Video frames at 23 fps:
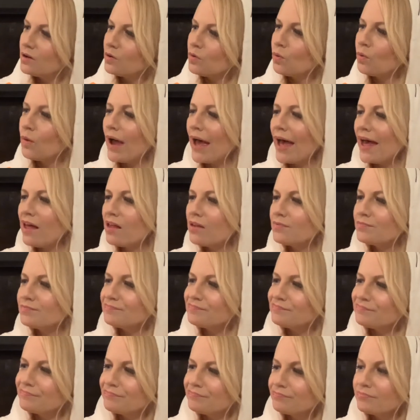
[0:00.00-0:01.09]
Well,
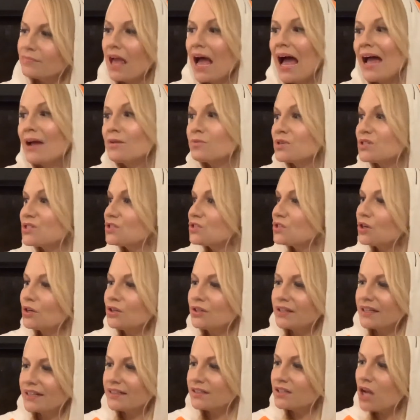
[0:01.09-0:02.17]
I was
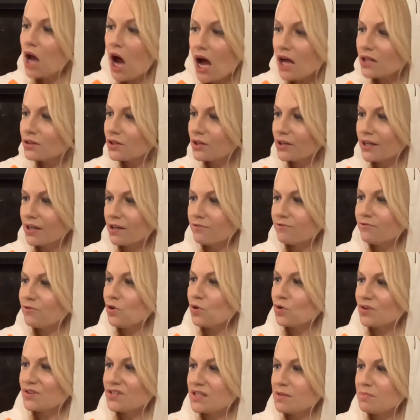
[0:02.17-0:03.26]
certainly not looking
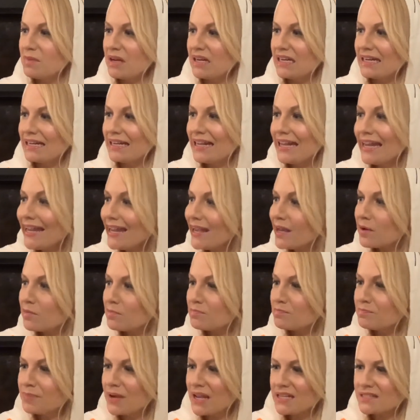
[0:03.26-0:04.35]
forward to meeting
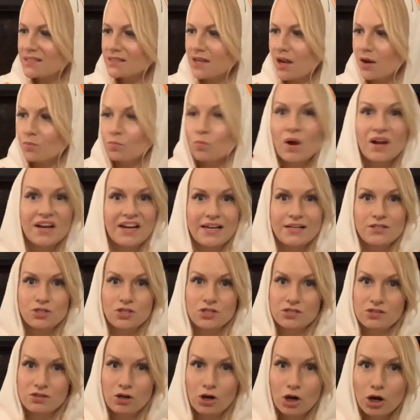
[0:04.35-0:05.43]
him based on what I
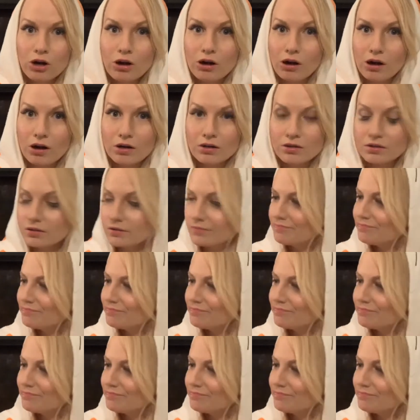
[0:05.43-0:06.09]
just heard.